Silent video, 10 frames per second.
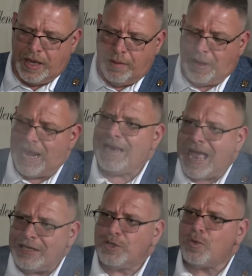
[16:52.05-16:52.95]
but I,
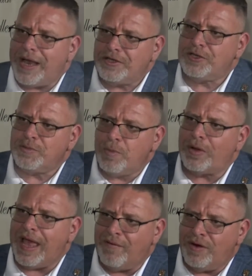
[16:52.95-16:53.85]
I try to
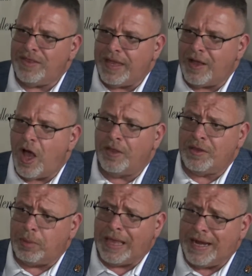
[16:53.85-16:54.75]
smoke everything on
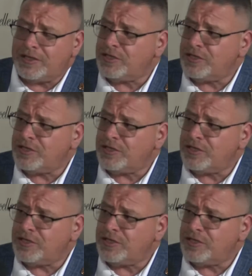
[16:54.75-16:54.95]
the planet.